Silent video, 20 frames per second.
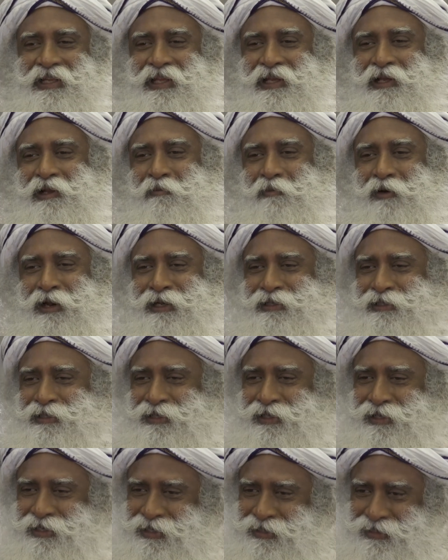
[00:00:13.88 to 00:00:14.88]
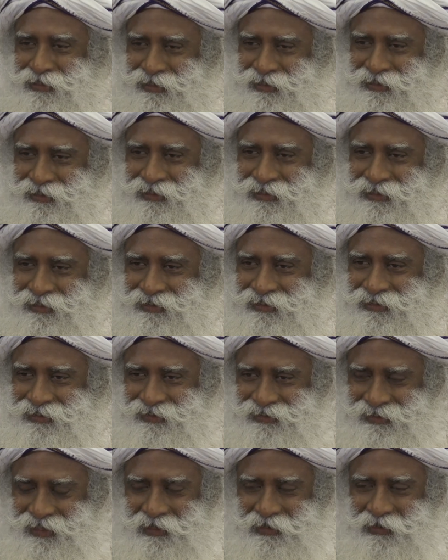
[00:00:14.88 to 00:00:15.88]
legal brands in the country,
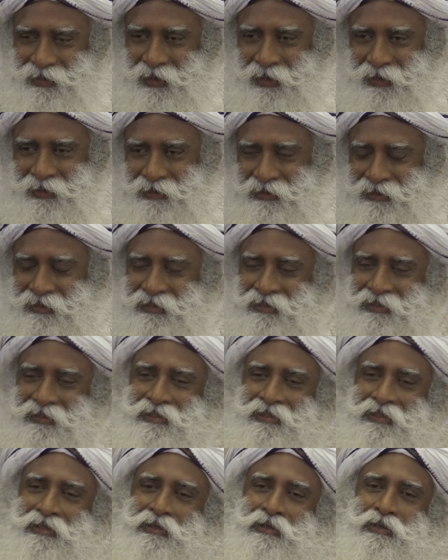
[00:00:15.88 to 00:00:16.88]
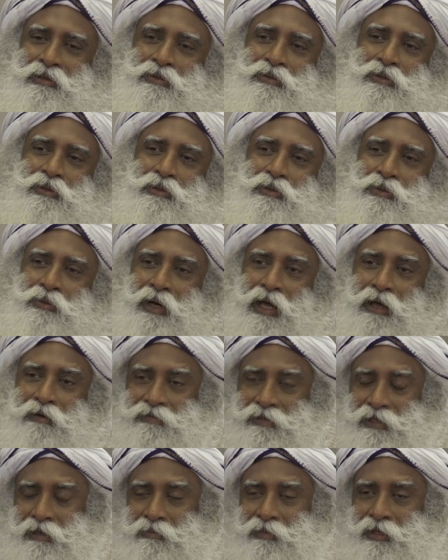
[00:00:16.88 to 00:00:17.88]
that's all. So you
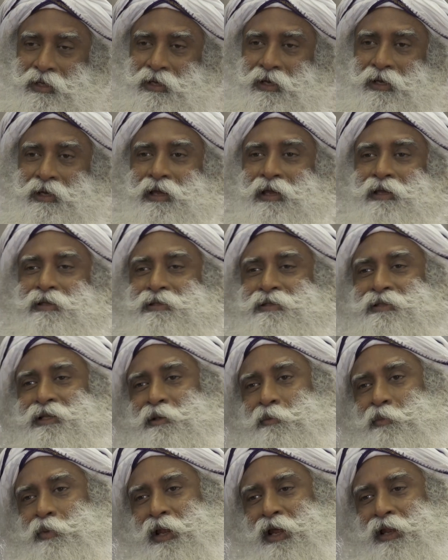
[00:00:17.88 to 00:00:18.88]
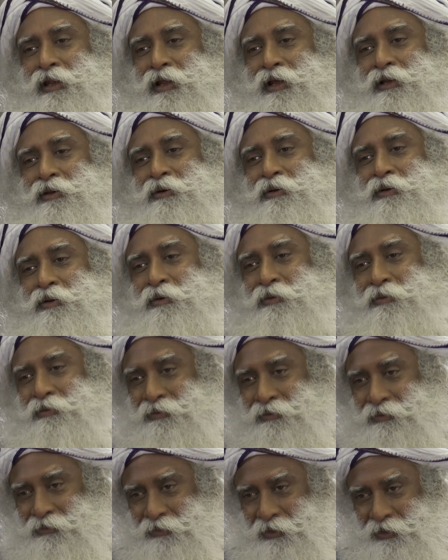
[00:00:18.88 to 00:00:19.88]
have something against that brand, I don't know,
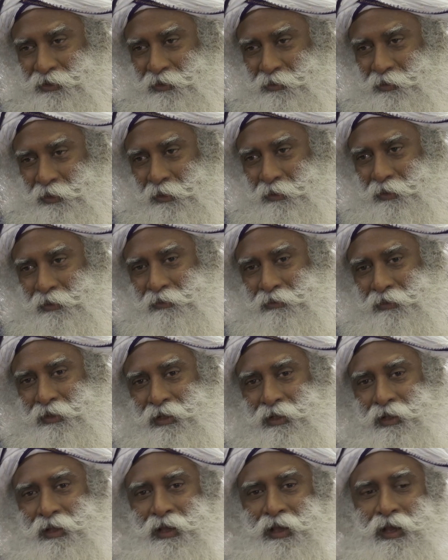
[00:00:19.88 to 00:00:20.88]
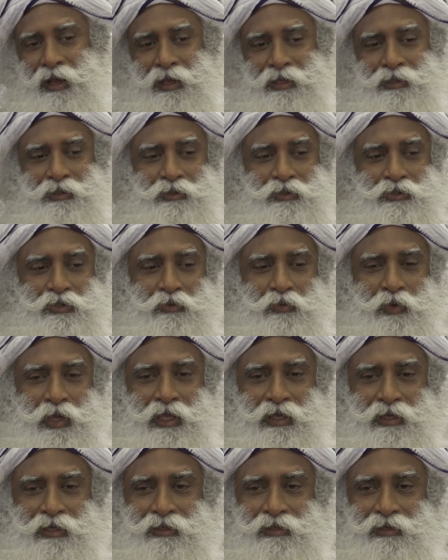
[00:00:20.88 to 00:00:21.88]
what's your problem? I used a
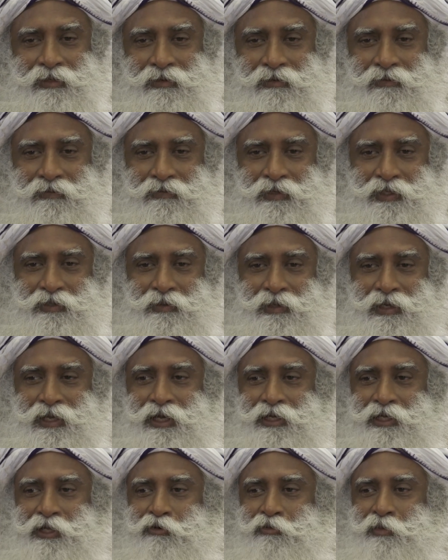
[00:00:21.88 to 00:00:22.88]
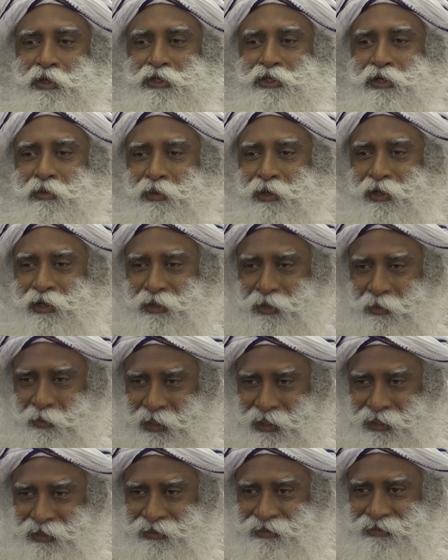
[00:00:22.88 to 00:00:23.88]
vehicle which will not give me trouble on the
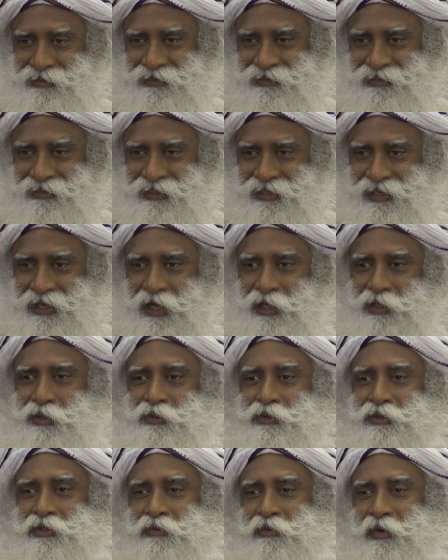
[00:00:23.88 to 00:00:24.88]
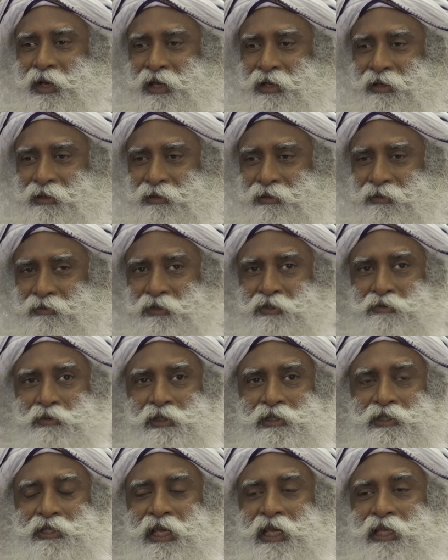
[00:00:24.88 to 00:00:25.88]
way. I used a vehicle which
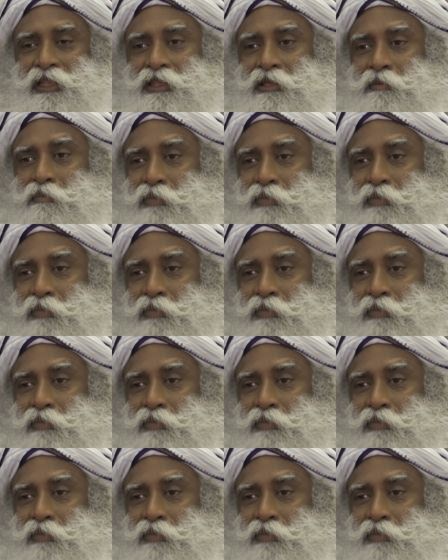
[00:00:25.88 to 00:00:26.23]
will take the